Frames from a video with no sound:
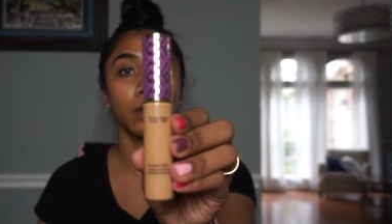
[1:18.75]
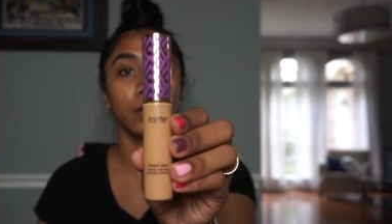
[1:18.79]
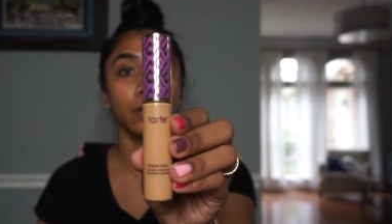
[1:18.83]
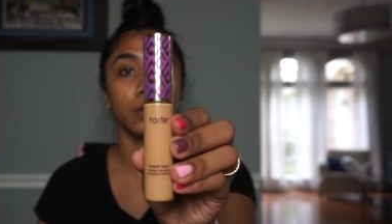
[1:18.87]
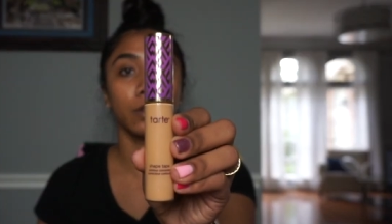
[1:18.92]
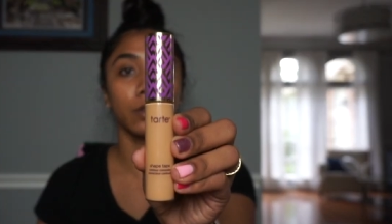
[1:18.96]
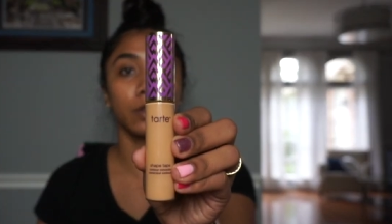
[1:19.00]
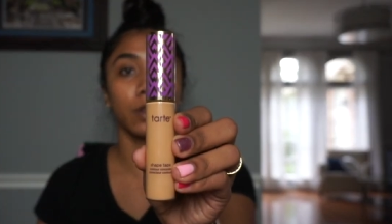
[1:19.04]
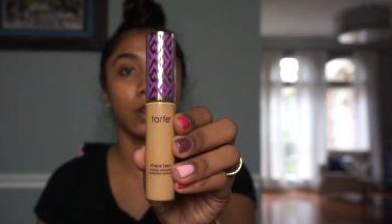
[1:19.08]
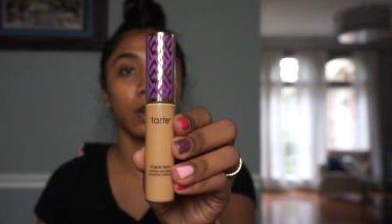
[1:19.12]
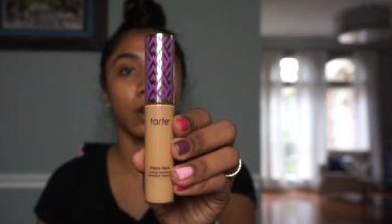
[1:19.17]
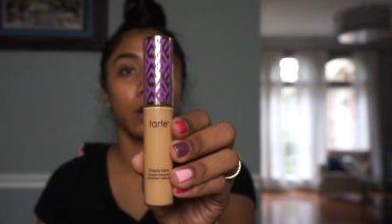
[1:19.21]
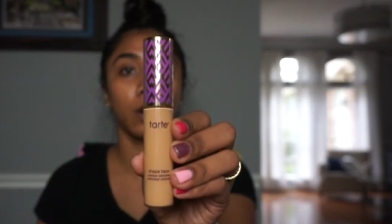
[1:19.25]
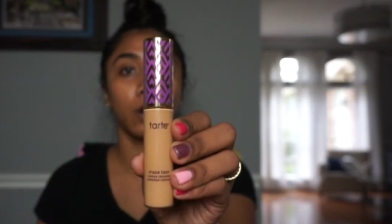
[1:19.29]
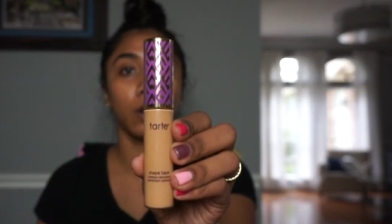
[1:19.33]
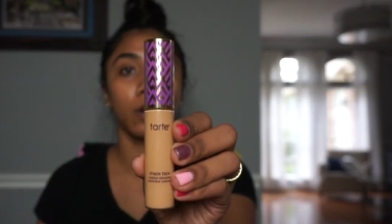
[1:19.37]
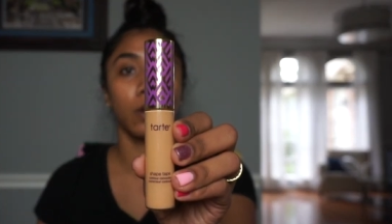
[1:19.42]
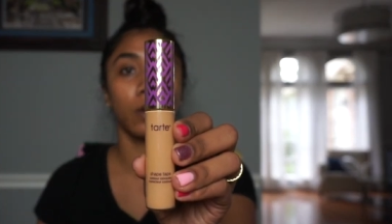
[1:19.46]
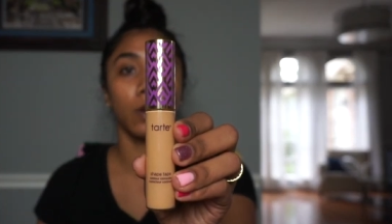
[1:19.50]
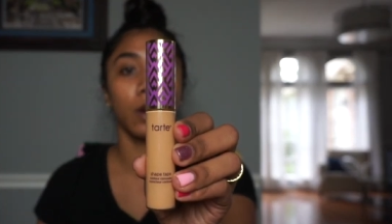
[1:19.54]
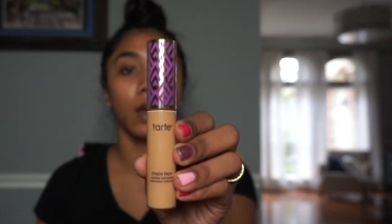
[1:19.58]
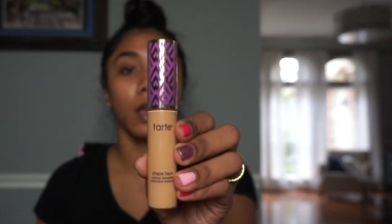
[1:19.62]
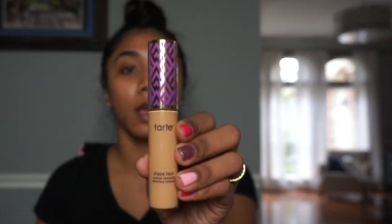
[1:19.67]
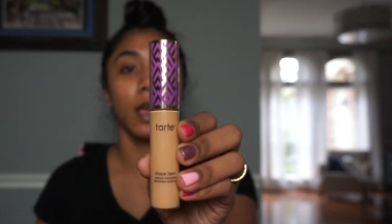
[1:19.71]

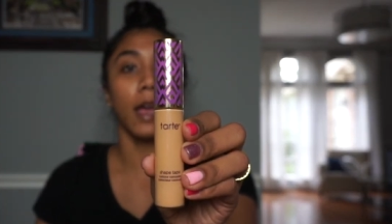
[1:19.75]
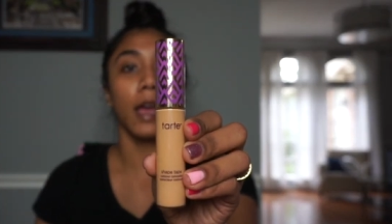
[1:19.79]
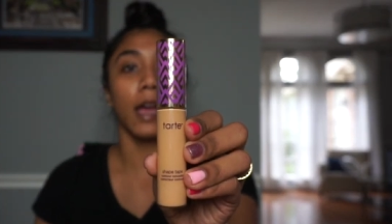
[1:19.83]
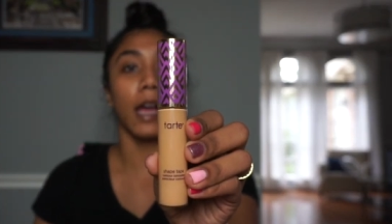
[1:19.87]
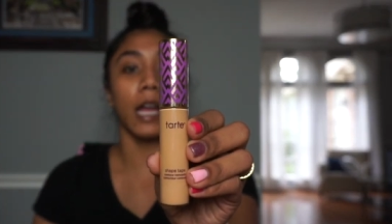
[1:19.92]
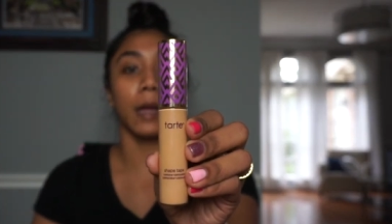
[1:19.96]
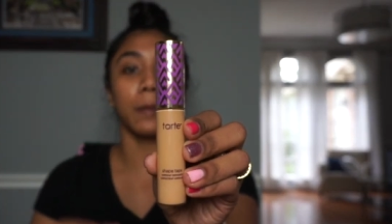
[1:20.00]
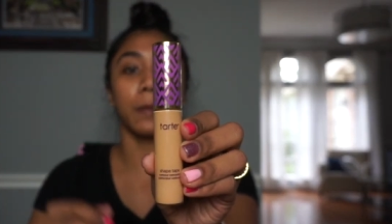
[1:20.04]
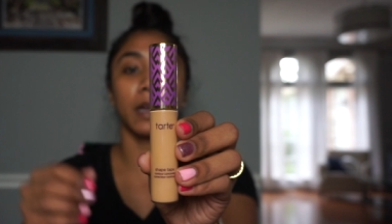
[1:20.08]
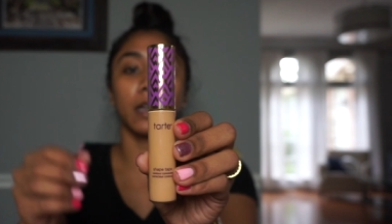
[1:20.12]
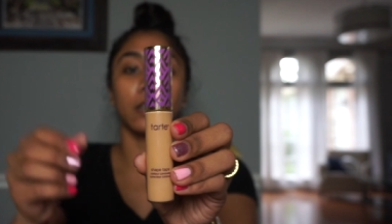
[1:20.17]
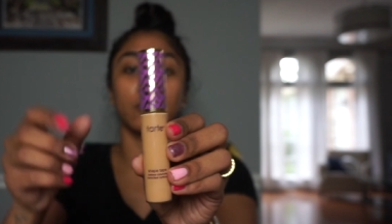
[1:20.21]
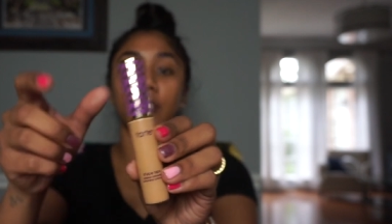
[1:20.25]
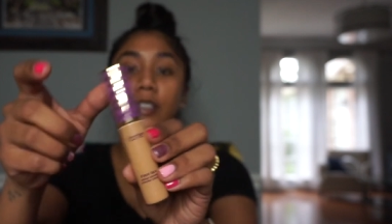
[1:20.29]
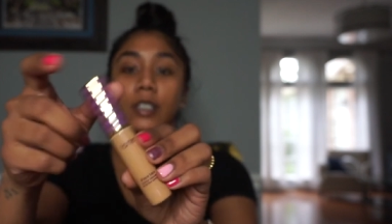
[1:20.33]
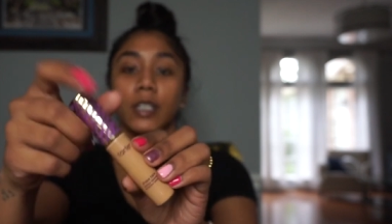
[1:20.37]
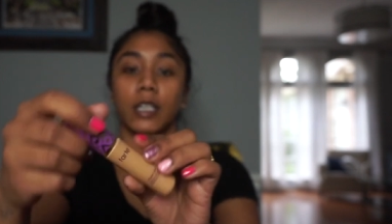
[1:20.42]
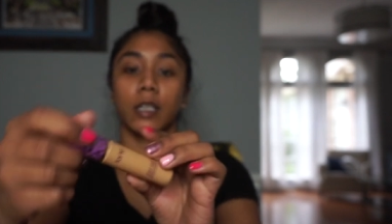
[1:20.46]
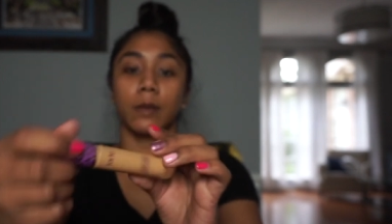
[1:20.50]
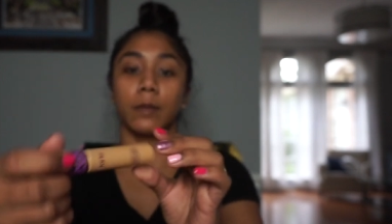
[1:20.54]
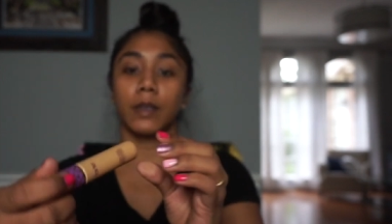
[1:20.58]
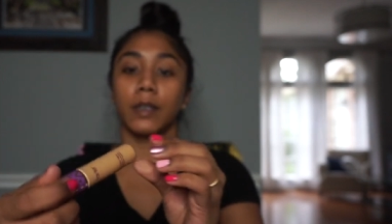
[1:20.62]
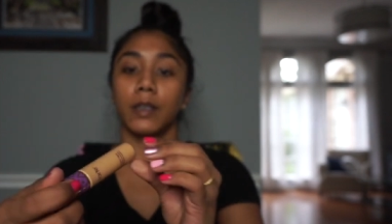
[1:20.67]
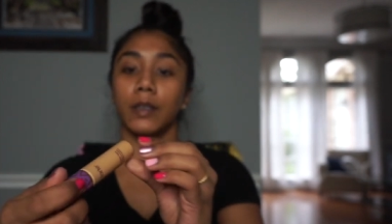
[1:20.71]
so I'm actually
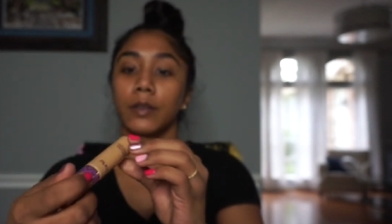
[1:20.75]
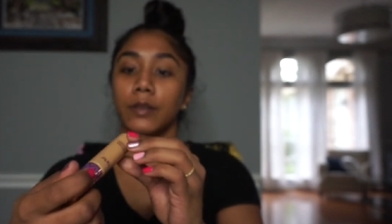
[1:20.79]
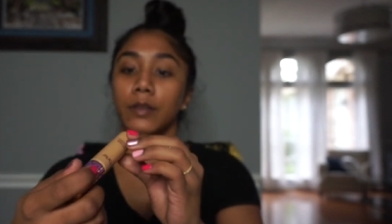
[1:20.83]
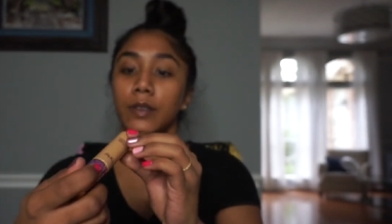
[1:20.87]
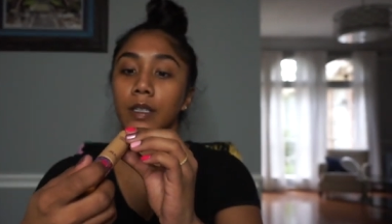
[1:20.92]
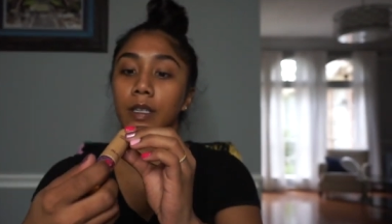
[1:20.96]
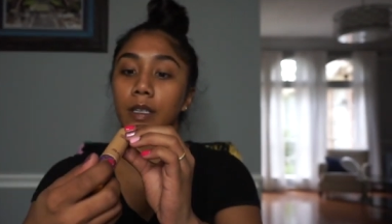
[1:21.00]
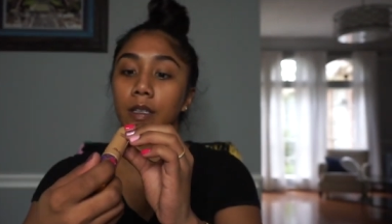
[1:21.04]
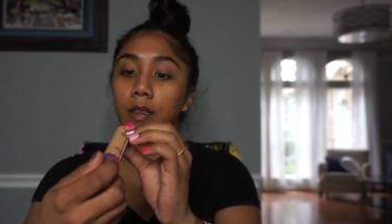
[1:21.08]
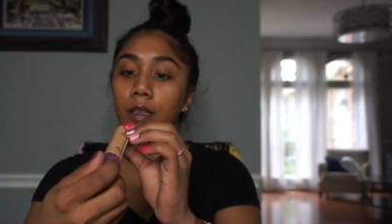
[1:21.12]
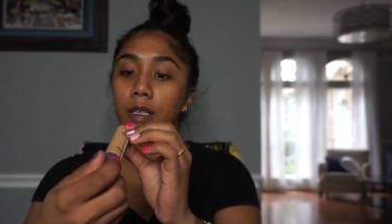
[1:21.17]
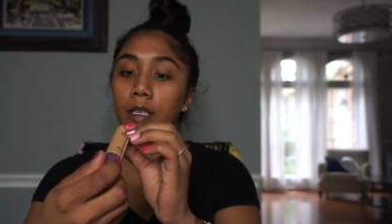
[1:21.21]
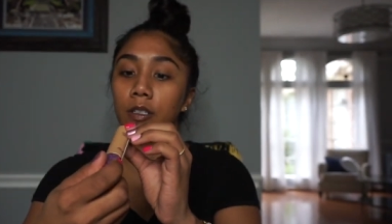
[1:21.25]
gonna be using